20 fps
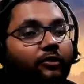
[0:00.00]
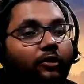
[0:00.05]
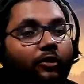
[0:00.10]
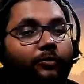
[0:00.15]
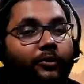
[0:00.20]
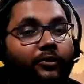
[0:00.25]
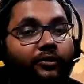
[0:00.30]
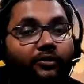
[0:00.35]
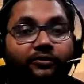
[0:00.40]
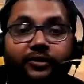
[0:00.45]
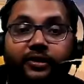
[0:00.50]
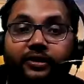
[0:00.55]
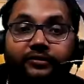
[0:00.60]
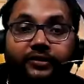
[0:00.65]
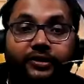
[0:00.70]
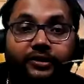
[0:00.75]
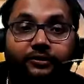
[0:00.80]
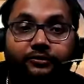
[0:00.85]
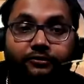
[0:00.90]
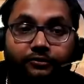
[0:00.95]
and Scorpio is very,
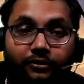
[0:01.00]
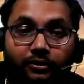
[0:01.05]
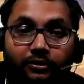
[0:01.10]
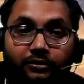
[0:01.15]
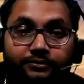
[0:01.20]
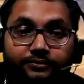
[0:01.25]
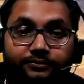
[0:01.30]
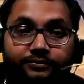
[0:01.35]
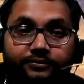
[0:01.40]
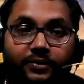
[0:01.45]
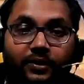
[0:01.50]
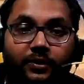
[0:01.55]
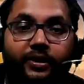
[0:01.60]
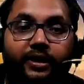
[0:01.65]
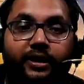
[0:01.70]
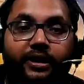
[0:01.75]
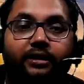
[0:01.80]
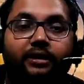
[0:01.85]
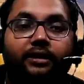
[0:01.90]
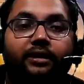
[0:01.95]
very strong.
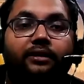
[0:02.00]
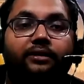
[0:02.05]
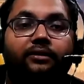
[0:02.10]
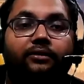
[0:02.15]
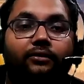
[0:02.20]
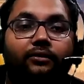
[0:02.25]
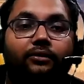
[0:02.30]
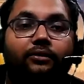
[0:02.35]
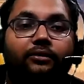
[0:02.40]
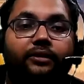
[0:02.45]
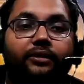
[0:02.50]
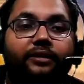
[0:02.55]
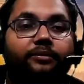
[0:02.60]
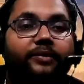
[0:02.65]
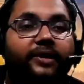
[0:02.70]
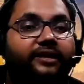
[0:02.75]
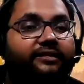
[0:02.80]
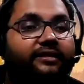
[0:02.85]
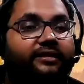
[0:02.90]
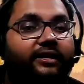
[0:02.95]
Okay. So it
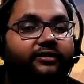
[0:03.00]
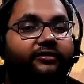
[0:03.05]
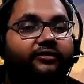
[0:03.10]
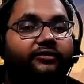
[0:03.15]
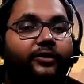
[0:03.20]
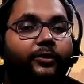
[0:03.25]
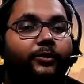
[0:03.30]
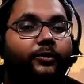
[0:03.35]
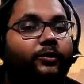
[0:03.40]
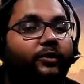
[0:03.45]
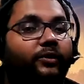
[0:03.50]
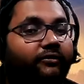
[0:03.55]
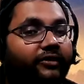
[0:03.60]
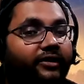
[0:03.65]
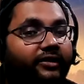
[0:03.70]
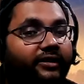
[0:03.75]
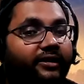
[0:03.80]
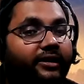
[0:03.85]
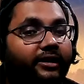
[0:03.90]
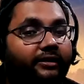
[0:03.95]
means that if you do
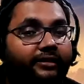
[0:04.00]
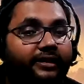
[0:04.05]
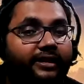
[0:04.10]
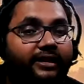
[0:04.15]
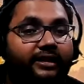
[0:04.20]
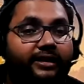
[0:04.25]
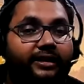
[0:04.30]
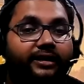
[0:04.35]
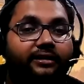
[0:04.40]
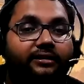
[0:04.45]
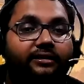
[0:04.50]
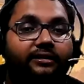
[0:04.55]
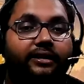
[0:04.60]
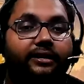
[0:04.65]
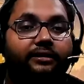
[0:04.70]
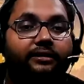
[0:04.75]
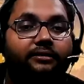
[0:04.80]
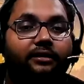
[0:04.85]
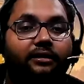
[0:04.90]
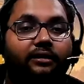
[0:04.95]
everything correctly,
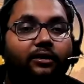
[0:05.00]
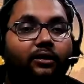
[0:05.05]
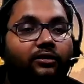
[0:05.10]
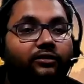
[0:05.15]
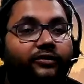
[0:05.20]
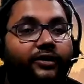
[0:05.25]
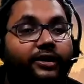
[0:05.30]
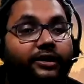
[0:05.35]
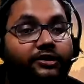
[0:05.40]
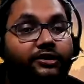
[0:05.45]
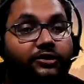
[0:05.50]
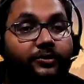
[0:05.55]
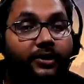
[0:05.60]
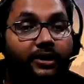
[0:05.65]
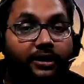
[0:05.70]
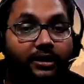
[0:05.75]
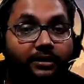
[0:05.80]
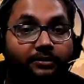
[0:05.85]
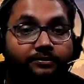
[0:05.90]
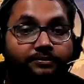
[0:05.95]
then a lot of energy
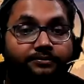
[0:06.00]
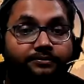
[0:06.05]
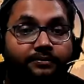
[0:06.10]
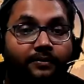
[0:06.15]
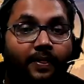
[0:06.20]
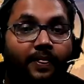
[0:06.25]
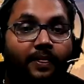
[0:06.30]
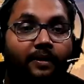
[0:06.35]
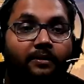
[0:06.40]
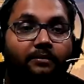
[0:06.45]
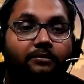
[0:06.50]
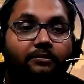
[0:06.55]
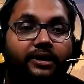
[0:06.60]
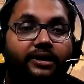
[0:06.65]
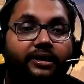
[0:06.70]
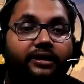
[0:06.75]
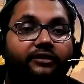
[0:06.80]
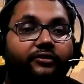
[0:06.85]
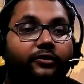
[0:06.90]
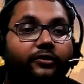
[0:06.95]
will come.
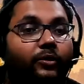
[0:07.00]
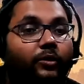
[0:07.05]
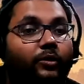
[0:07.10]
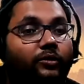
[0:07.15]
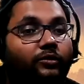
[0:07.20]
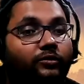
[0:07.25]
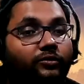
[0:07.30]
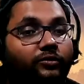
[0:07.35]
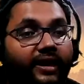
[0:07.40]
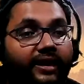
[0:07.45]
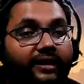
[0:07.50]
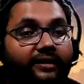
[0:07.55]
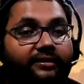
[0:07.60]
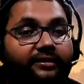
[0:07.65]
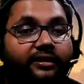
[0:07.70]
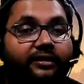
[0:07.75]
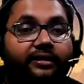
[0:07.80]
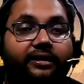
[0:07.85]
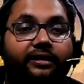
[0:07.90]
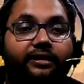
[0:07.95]
But then if you don't do things
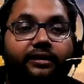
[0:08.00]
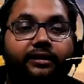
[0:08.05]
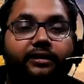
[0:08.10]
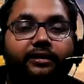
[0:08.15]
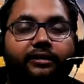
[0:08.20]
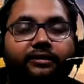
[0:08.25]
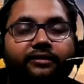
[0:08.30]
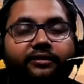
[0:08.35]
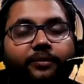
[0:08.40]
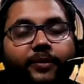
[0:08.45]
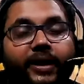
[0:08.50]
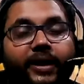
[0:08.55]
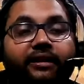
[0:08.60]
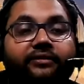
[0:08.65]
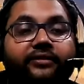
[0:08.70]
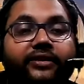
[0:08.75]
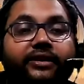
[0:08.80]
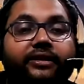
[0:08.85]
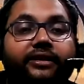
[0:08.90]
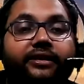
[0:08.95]
correctly, despite
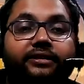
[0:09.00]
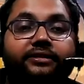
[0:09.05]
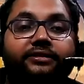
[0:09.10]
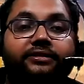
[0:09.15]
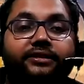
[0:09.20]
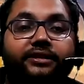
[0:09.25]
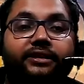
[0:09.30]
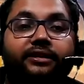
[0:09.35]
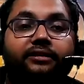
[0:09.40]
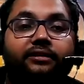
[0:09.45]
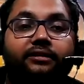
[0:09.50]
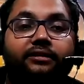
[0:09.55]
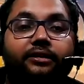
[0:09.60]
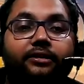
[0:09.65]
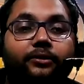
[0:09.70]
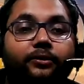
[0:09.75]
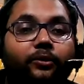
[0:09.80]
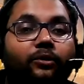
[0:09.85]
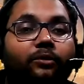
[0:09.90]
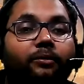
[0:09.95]
having the energy,
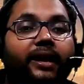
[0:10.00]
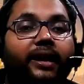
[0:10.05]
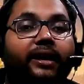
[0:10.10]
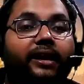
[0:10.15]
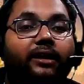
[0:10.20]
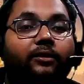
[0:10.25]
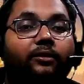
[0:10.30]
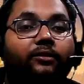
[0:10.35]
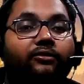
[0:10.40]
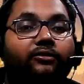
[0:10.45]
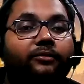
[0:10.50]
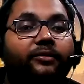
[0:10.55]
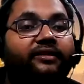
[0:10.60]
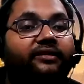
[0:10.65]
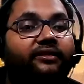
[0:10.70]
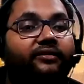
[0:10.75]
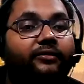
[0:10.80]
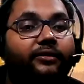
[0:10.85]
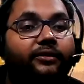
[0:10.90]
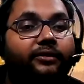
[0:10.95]
then the rollback can also be
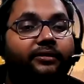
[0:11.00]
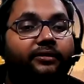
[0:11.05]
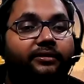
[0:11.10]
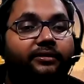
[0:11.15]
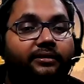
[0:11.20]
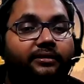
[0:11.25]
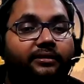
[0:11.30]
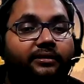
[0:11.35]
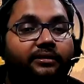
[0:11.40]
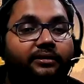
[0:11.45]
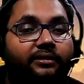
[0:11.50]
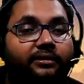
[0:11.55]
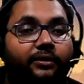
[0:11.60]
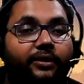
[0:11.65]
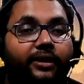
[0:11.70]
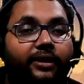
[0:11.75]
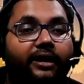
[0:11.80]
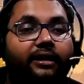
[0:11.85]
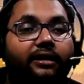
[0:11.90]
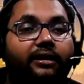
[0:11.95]
severe.
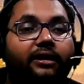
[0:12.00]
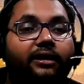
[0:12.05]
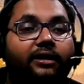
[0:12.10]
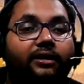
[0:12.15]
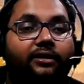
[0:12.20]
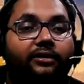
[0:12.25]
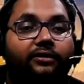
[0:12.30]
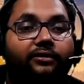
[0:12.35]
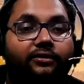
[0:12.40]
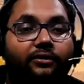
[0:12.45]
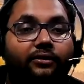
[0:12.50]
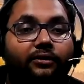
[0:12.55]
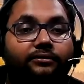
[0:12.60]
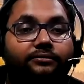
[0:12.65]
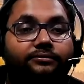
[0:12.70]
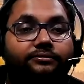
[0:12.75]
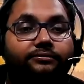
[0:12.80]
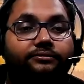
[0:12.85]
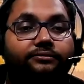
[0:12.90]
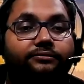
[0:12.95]
Okay.
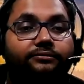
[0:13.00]
So,